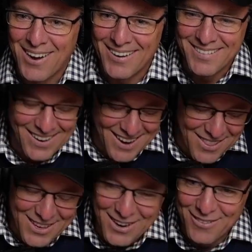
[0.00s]
I
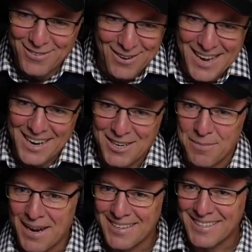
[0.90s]
don't think I've taken a
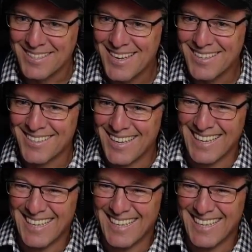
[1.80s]
penalty since.